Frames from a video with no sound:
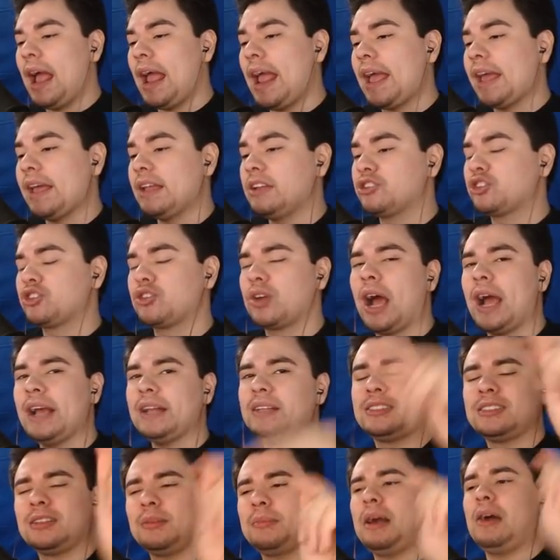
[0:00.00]
and try
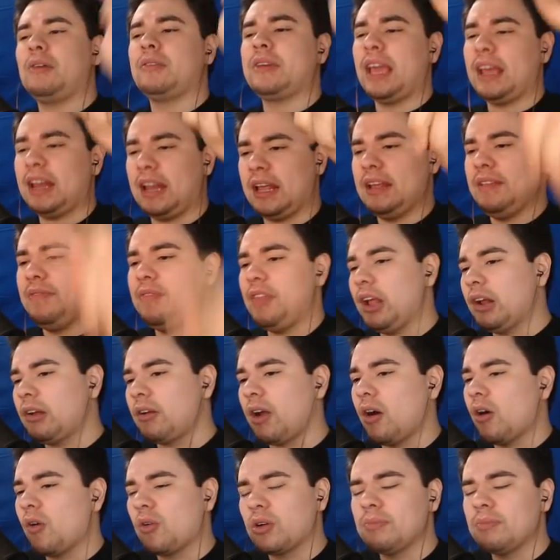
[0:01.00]
to somehow get in there,